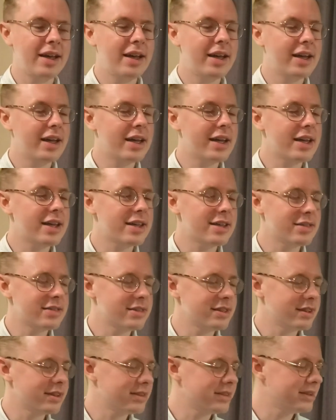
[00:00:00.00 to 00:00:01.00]
I
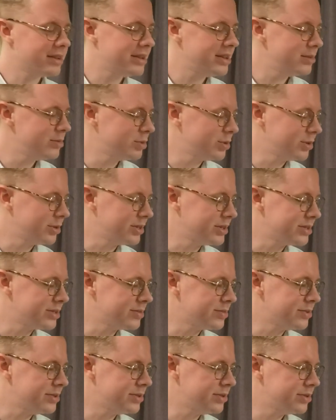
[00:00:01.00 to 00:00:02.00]
think the keyboard is a
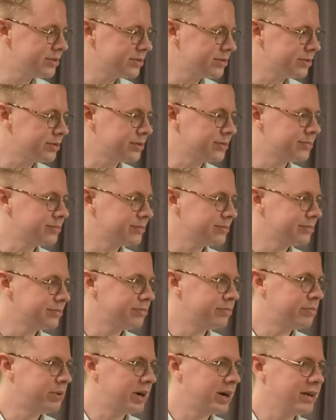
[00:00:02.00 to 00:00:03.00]
beautiful
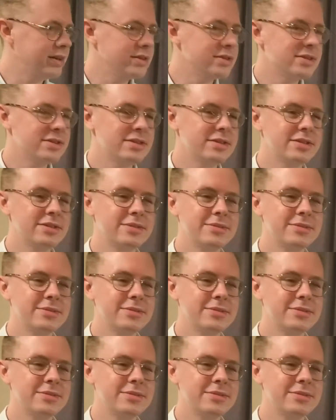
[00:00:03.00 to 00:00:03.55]
box